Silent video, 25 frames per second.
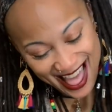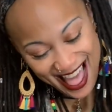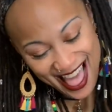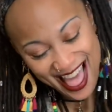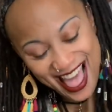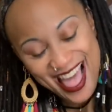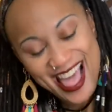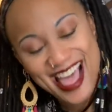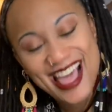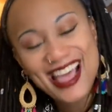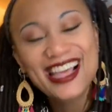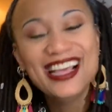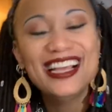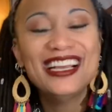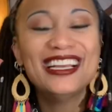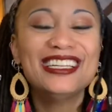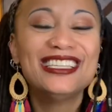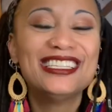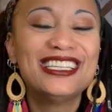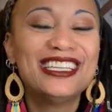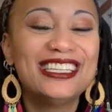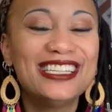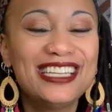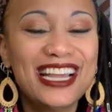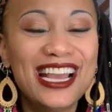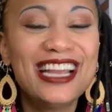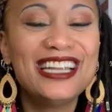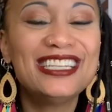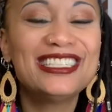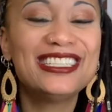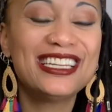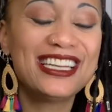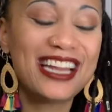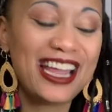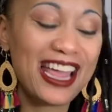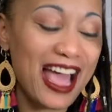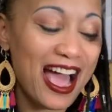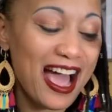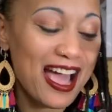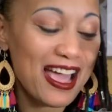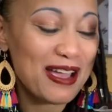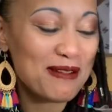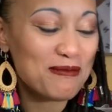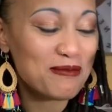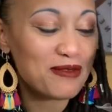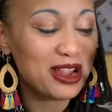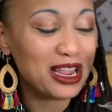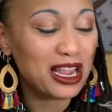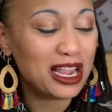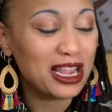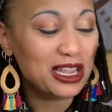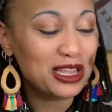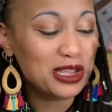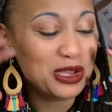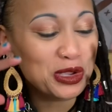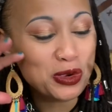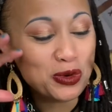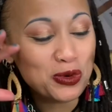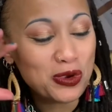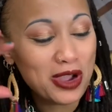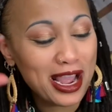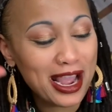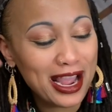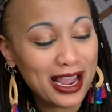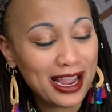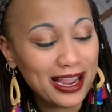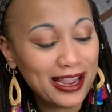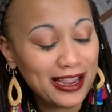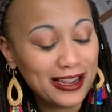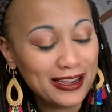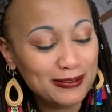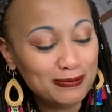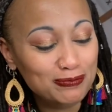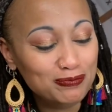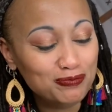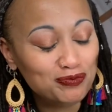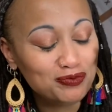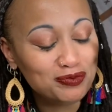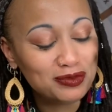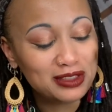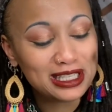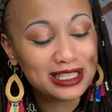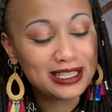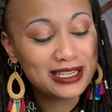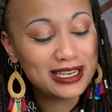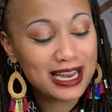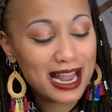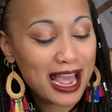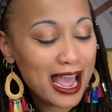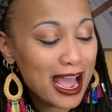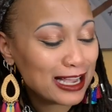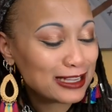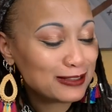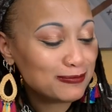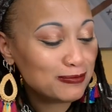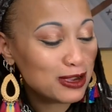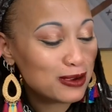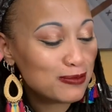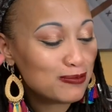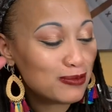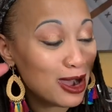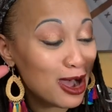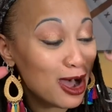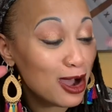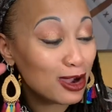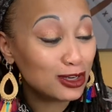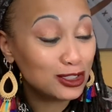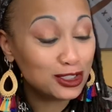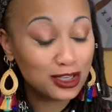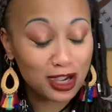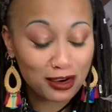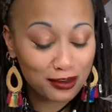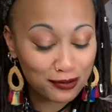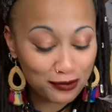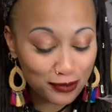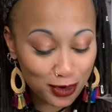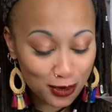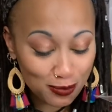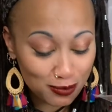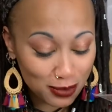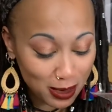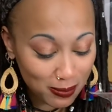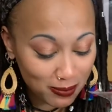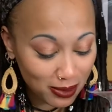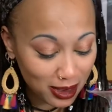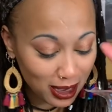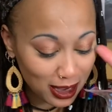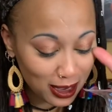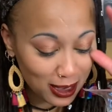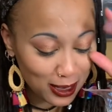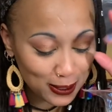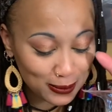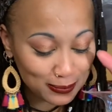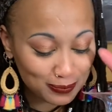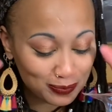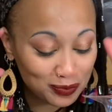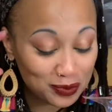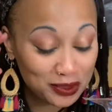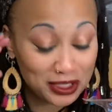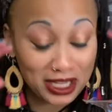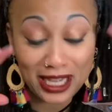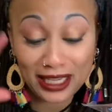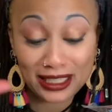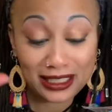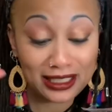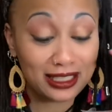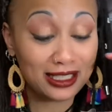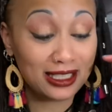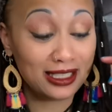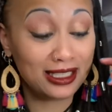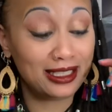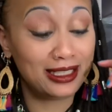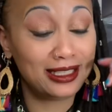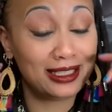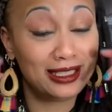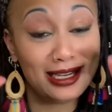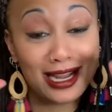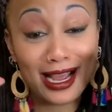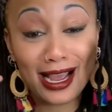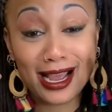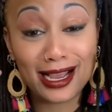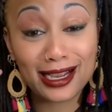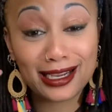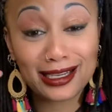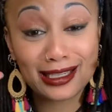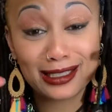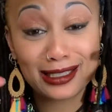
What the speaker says: I am bringing you a snacks mukbang, junk food mukbang, Texas snacks